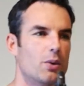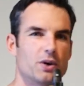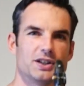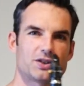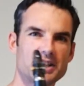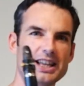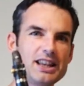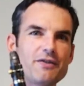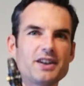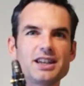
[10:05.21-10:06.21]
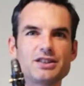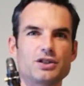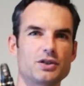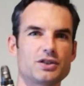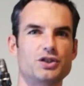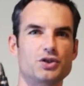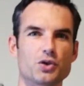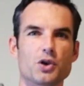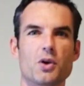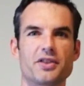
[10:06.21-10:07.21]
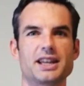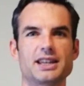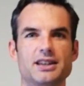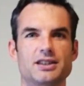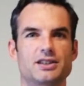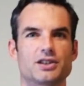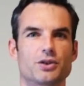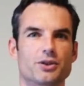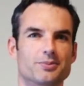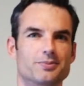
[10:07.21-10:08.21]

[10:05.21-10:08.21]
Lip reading: We're just getting the fingers used to doing what they need to do.